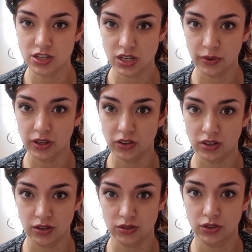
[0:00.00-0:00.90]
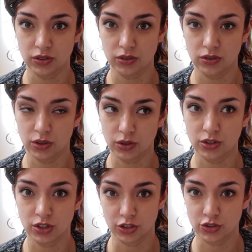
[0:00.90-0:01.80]
Shall we learn how to
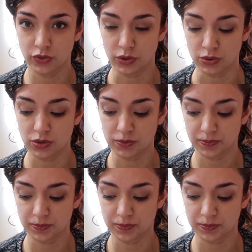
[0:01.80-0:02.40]
cook Dutch food?